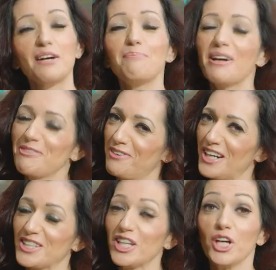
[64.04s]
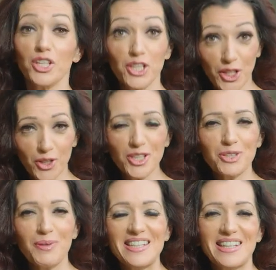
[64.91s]
But first, to your
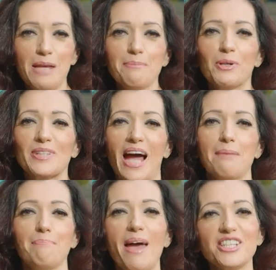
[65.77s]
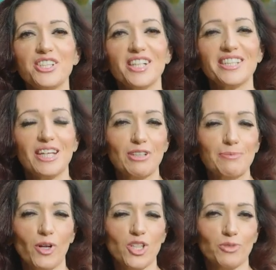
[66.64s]
tweets, emails and messages in
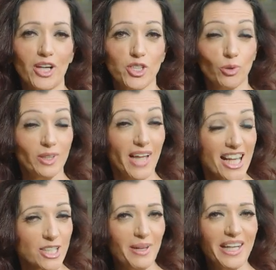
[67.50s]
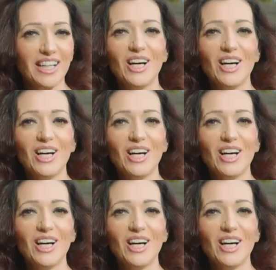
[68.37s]
response to our show last week